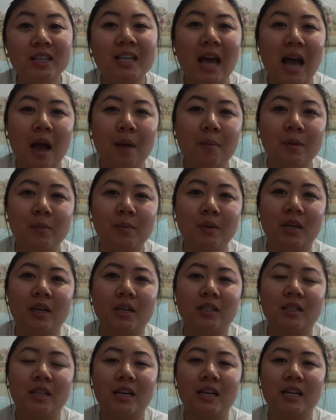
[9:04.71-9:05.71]
happy
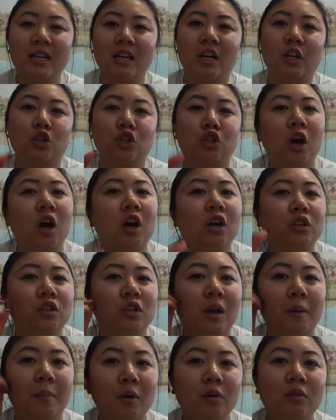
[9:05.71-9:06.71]
because then he can talk
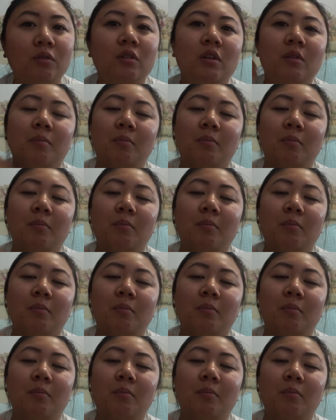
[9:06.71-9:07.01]
about